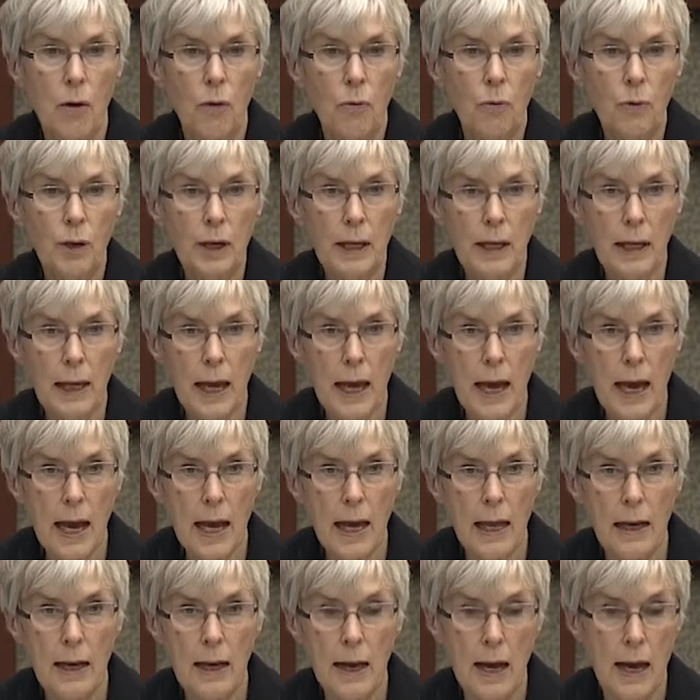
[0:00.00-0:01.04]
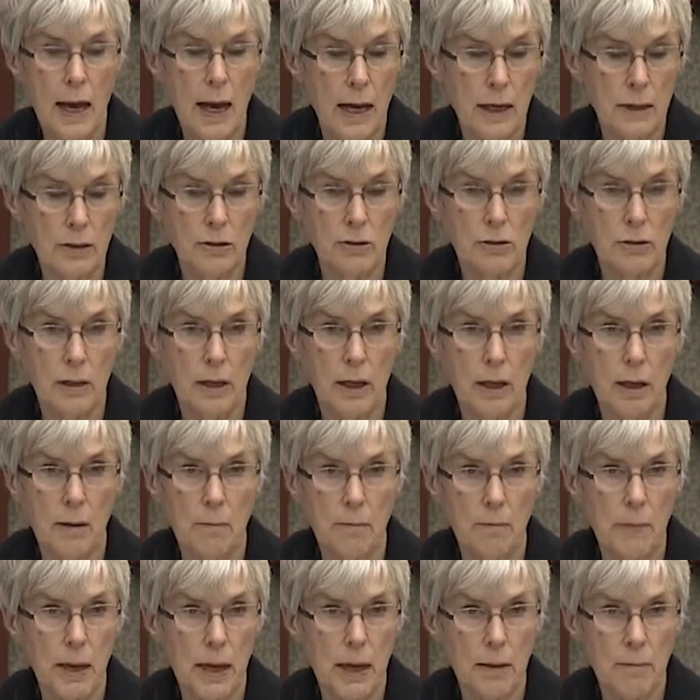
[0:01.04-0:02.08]
We can actually
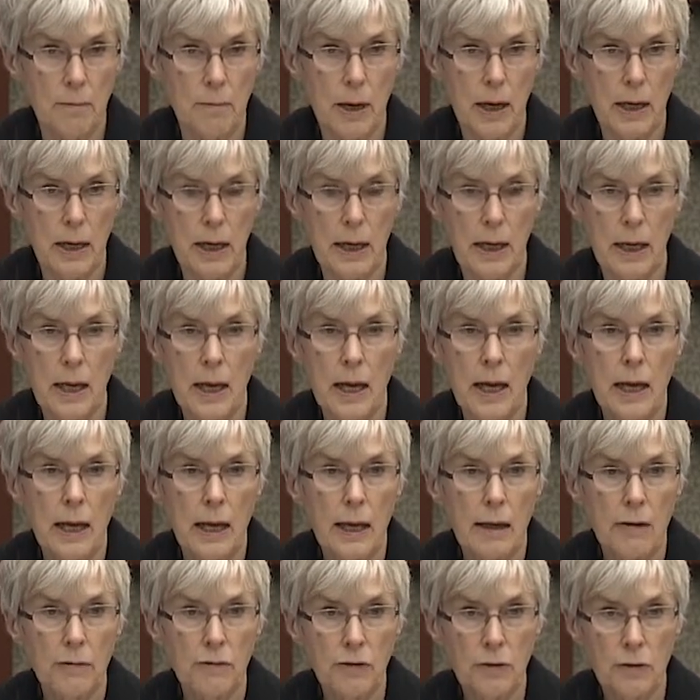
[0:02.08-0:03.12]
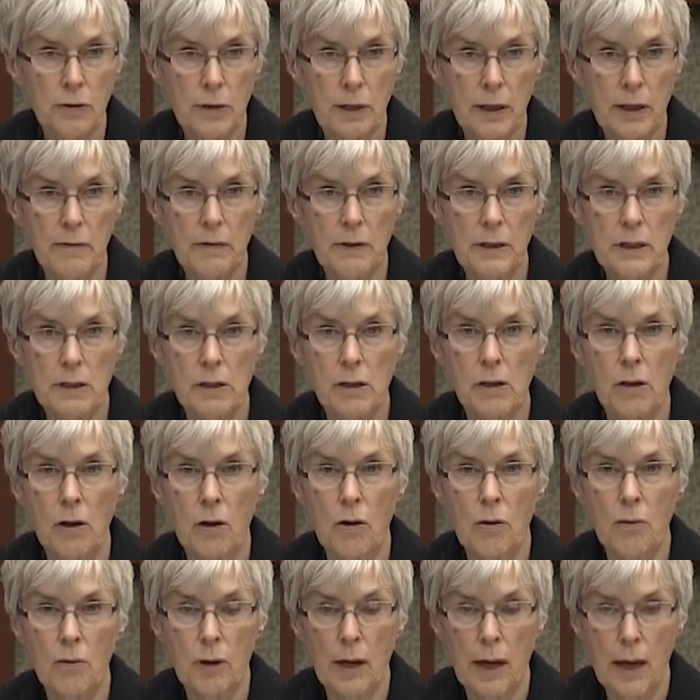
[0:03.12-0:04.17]
make money if you leave us
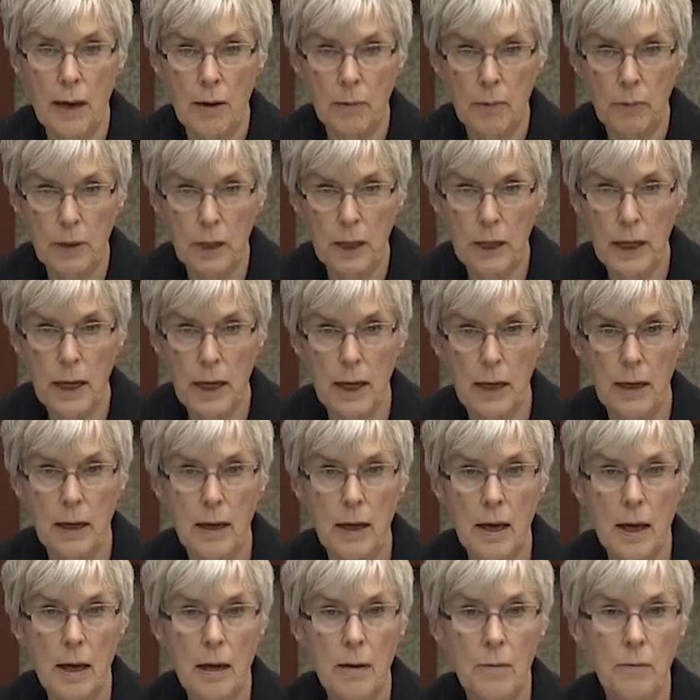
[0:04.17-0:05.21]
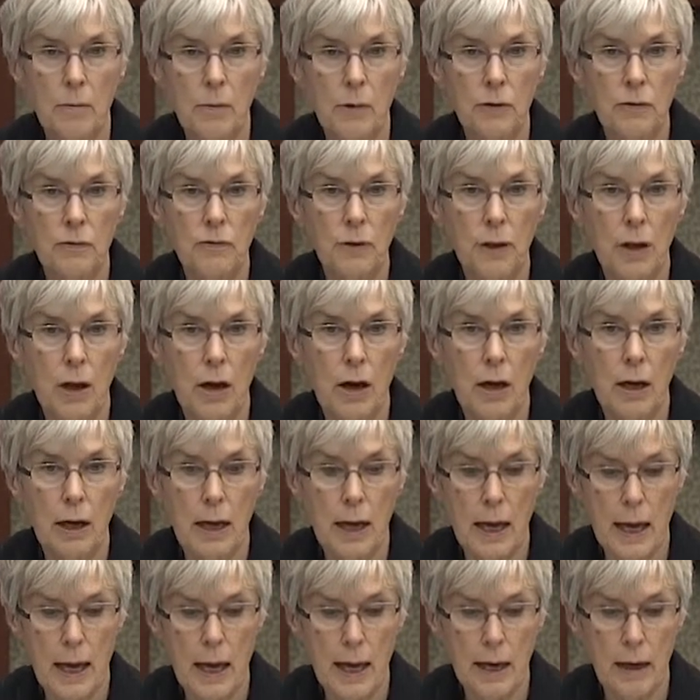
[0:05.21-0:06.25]
alone and we can move along
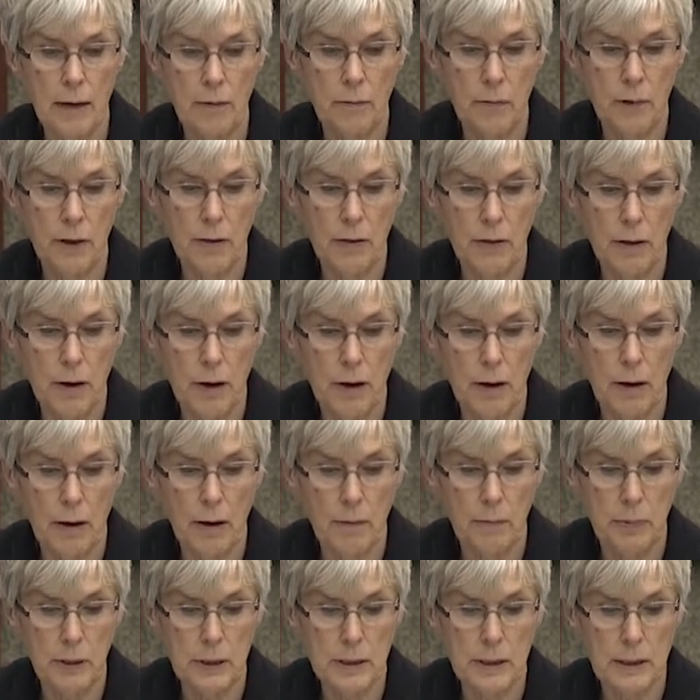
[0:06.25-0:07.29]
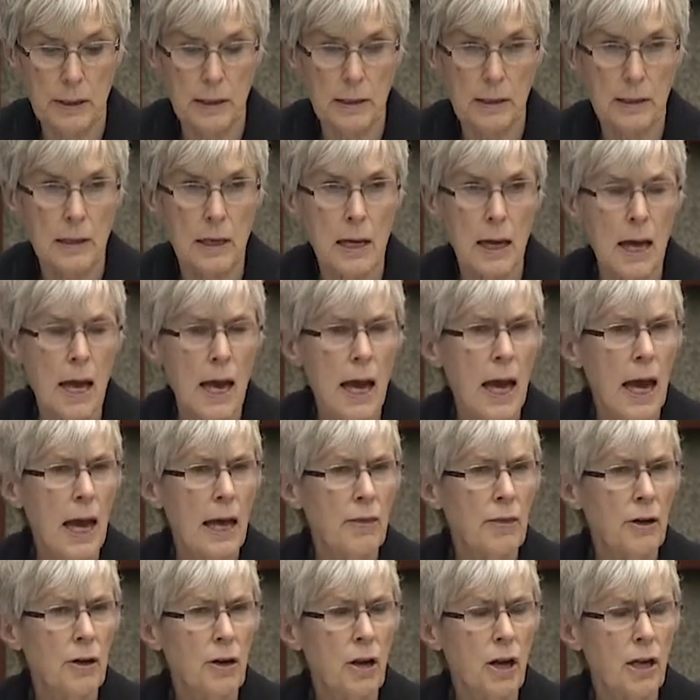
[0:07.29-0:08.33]
ahead with our business.
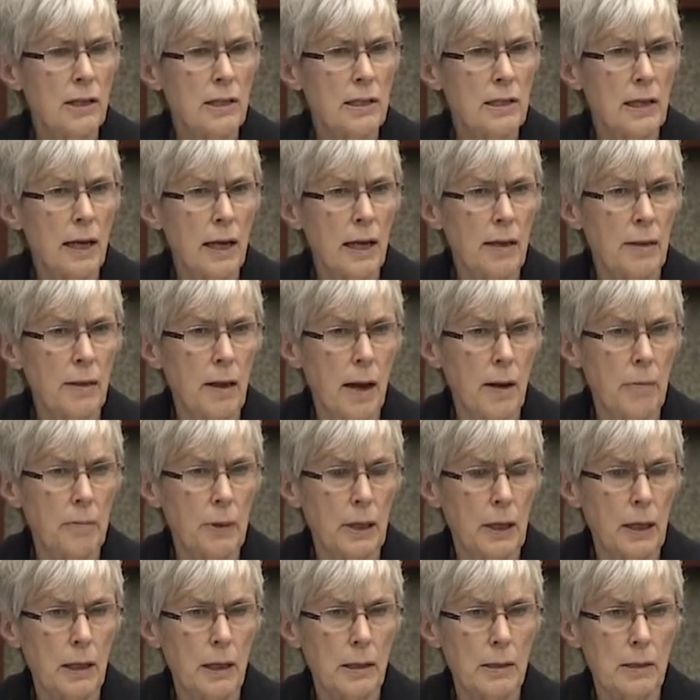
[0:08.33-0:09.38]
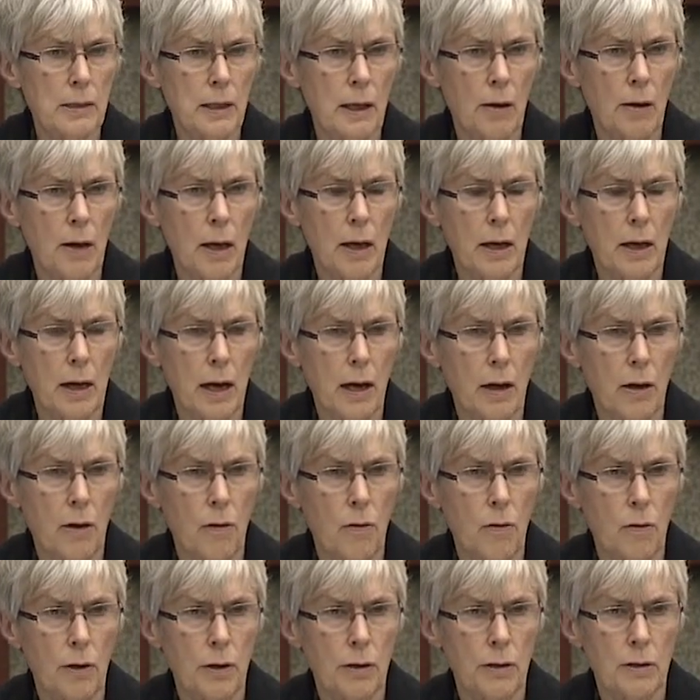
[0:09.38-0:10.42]
And they're not saying that because they cut
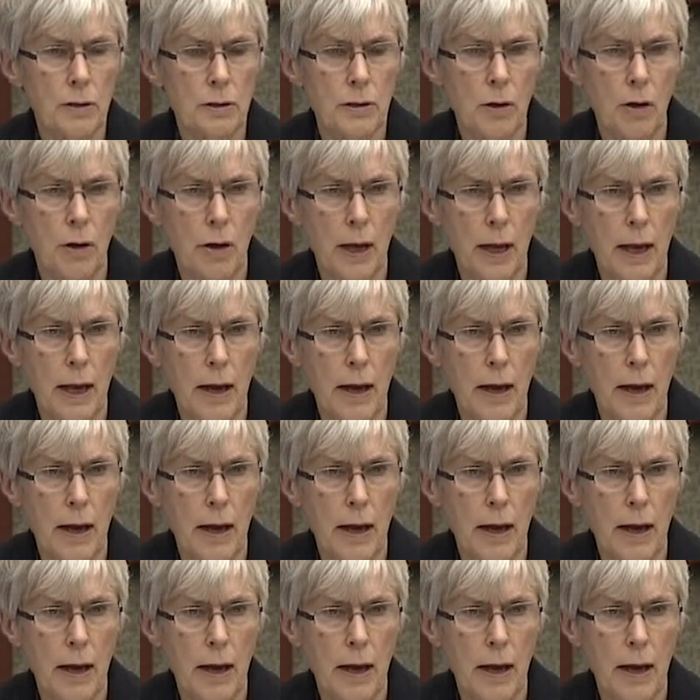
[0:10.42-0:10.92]
corners on